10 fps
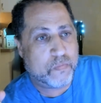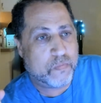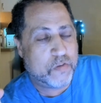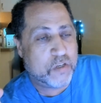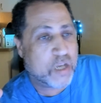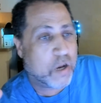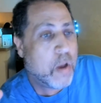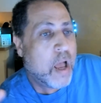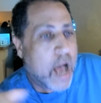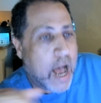So,
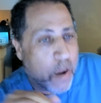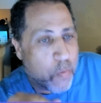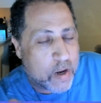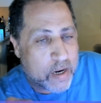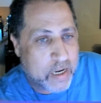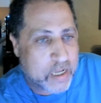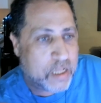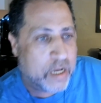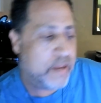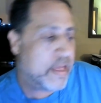I wanted to
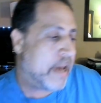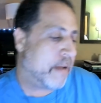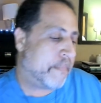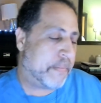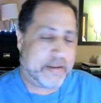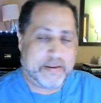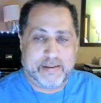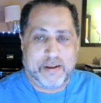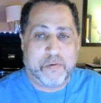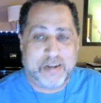clear that up.
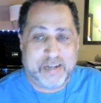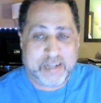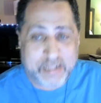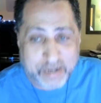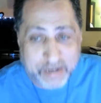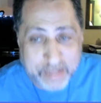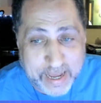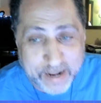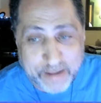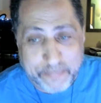I wanted to clear
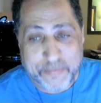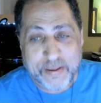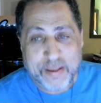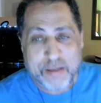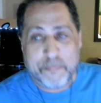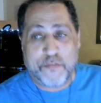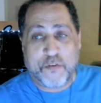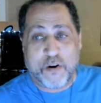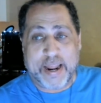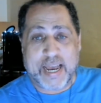that up
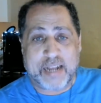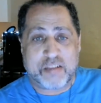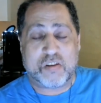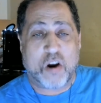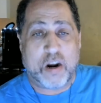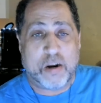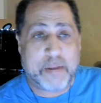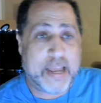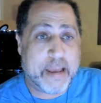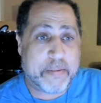before I got started,
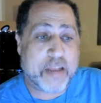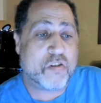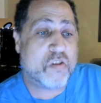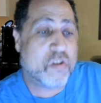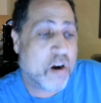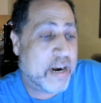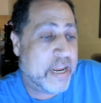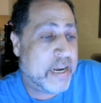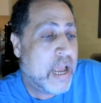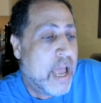but I am getting
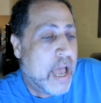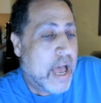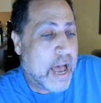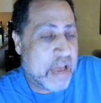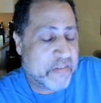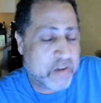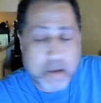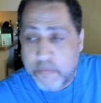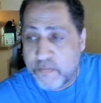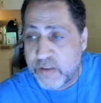started. I have a
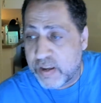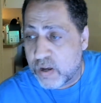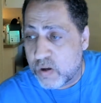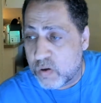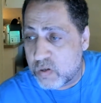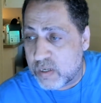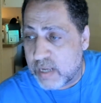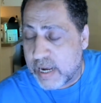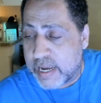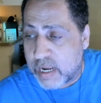couple videos.
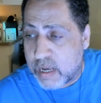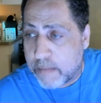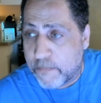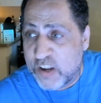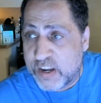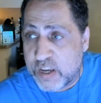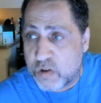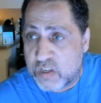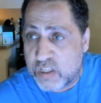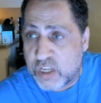I got a couple
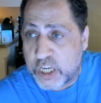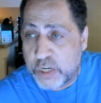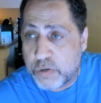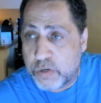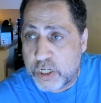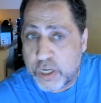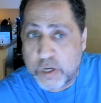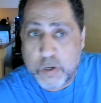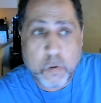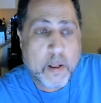videos in the queue to
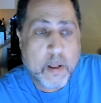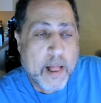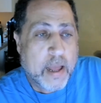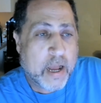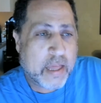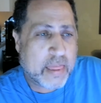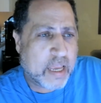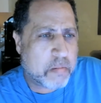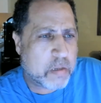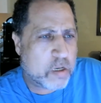do. I
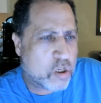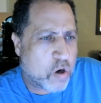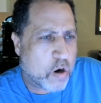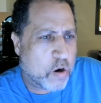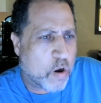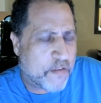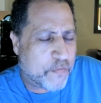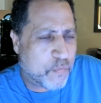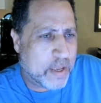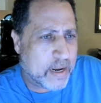think I'm going to start
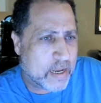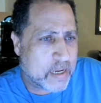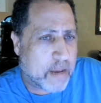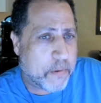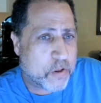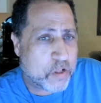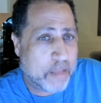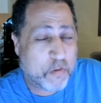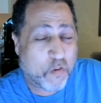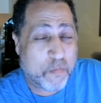off with a couple
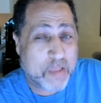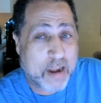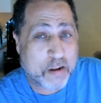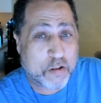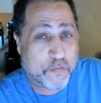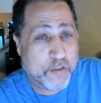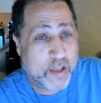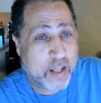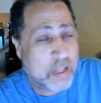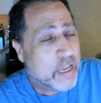clips from Doctor
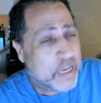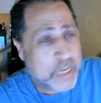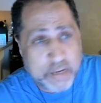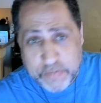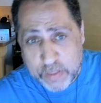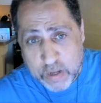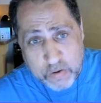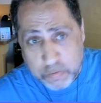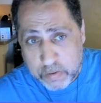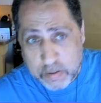Phil, even
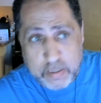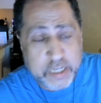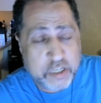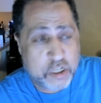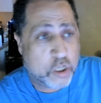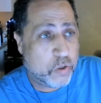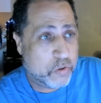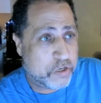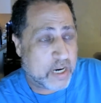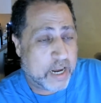though he's a
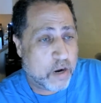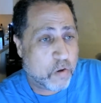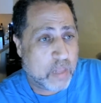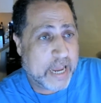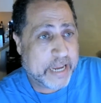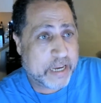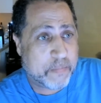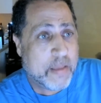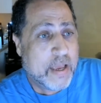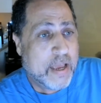douche and I don't like
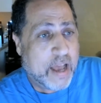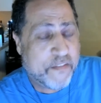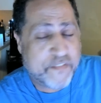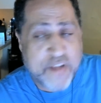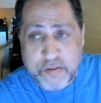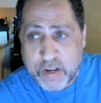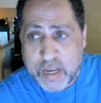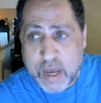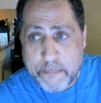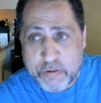him. I found a
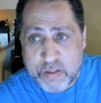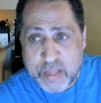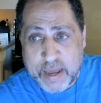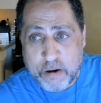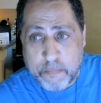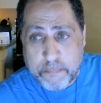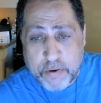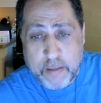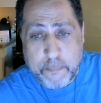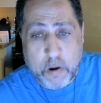couple that are
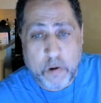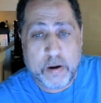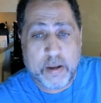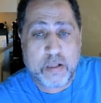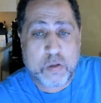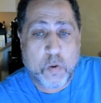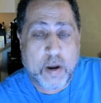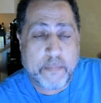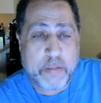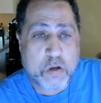pretty pertinent to
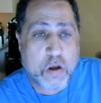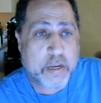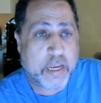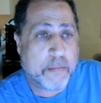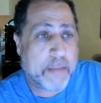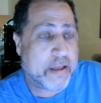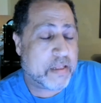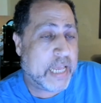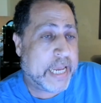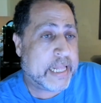what I've been talking
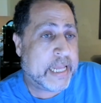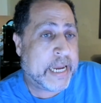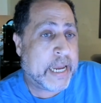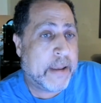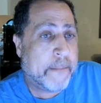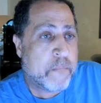about lately.